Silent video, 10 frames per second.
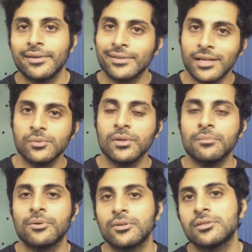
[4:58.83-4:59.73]
That's one
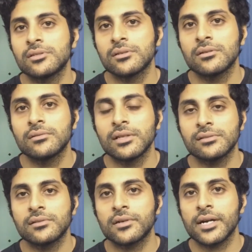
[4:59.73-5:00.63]
approach. That's
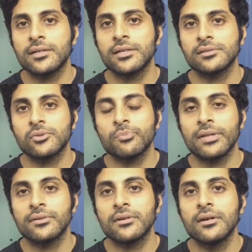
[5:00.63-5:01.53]
the tried and tested
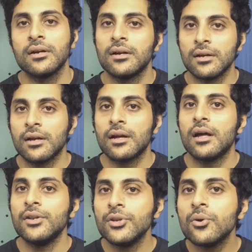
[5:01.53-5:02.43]
method.
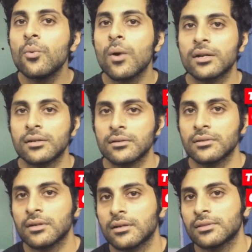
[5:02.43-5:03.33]
A new one
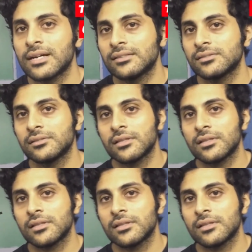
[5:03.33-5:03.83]
that has